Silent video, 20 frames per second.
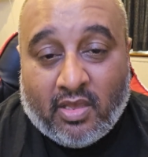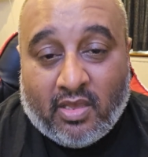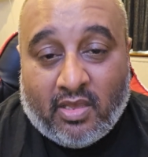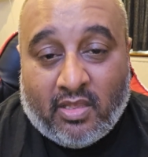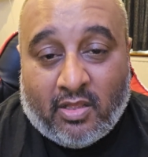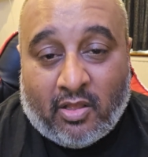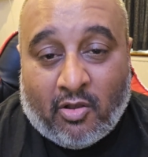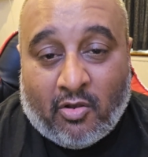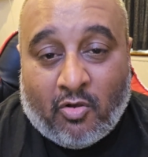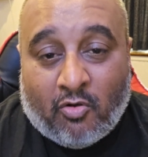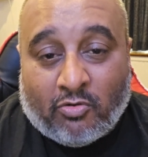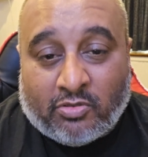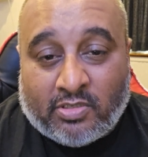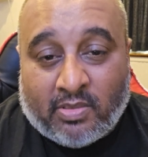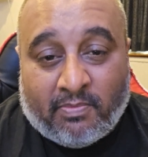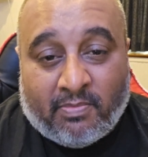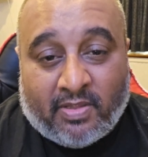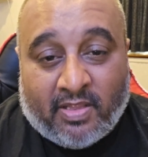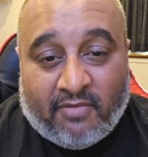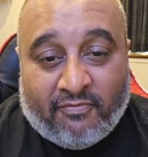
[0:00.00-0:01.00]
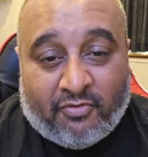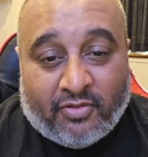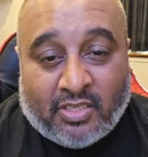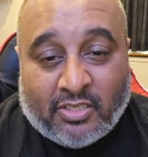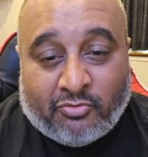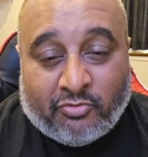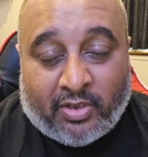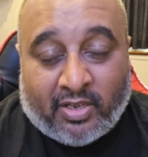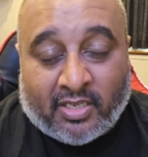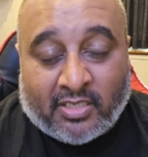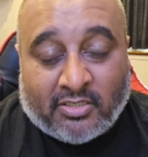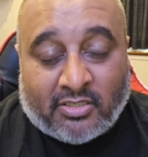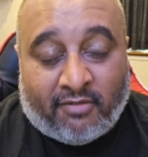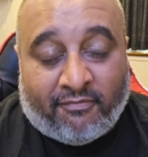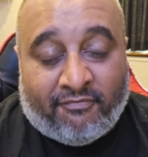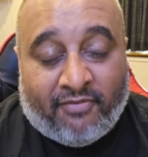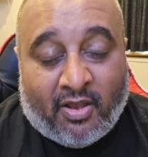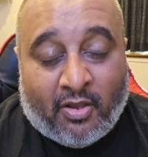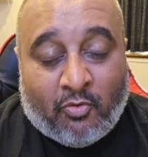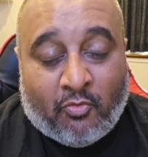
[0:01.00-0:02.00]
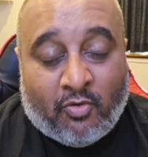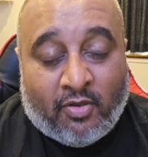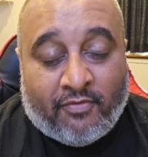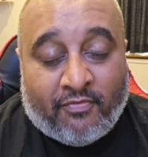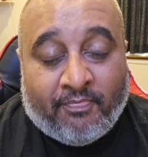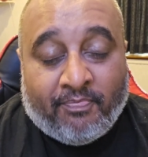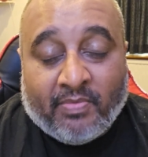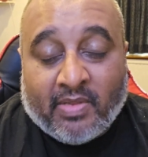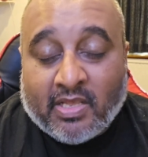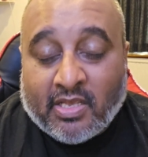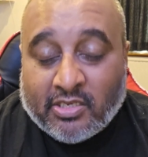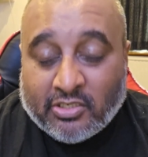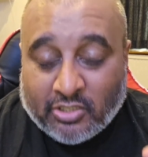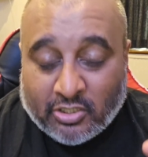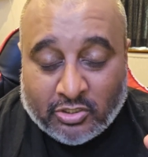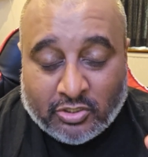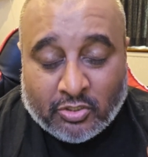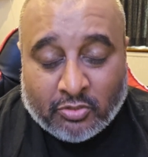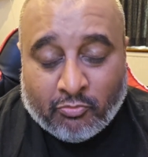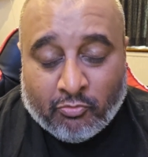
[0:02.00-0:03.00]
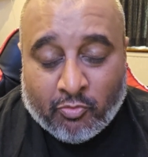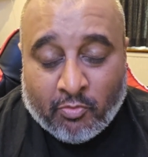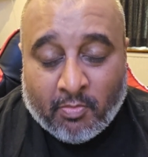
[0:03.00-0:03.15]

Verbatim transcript: you know, or somebody for these dragons to fuck with. She should